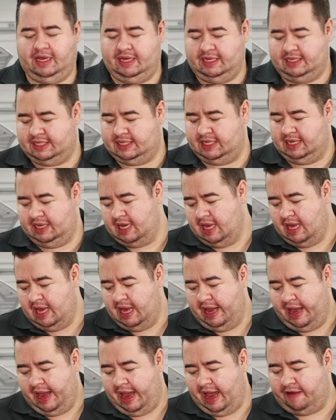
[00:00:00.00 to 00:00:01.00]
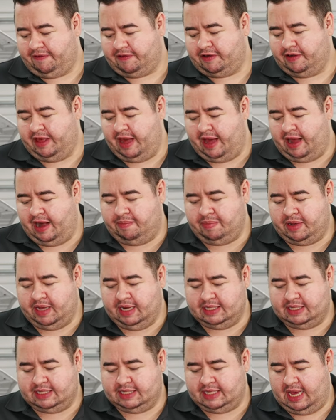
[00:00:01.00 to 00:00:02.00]
easy. After that, I'm
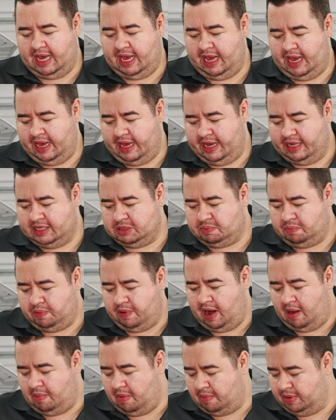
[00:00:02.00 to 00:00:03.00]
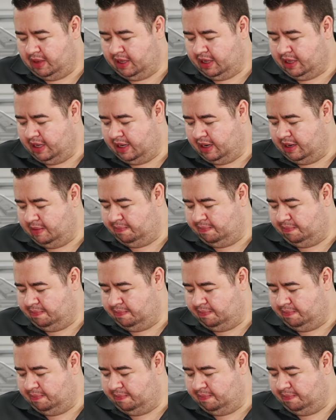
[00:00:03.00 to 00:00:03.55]
gonna say it's probably gonna